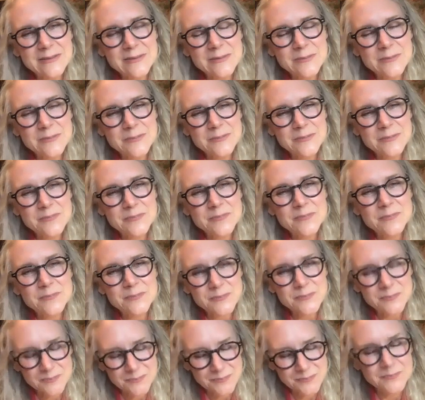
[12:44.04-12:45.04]

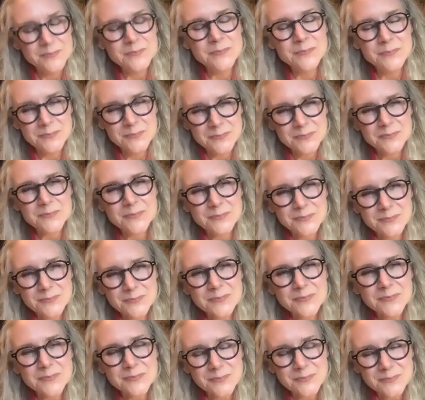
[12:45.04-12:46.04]

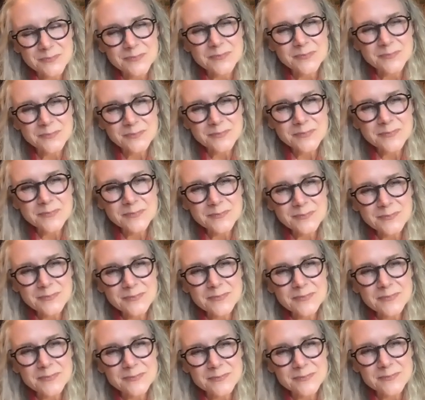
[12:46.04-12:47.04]

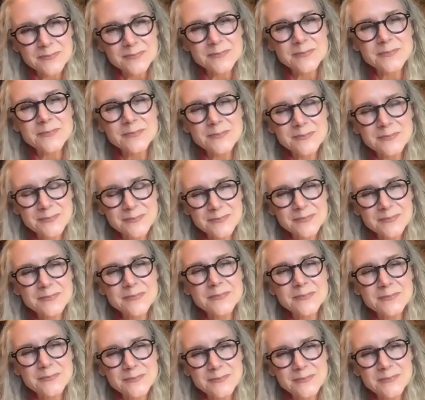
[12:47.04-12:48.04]

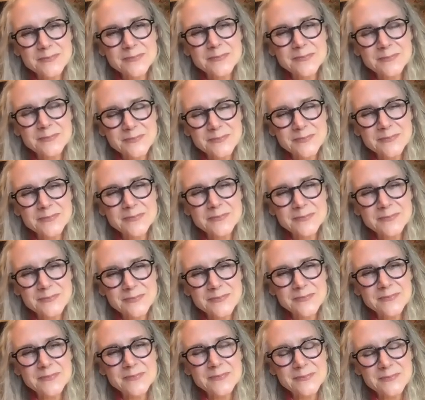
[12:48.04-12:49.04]

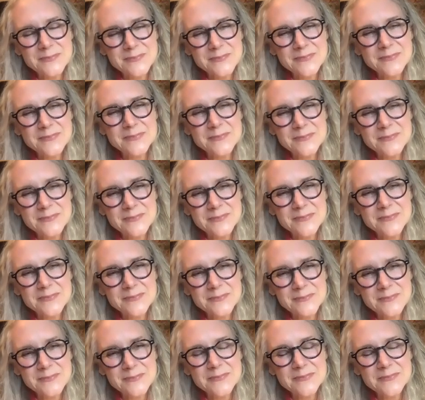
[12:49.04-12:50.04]

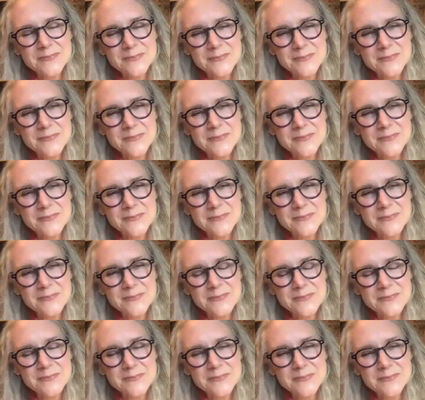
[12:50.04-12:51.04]

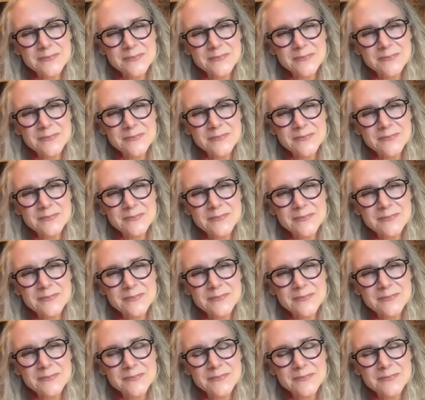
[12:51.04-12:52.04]
[no speech]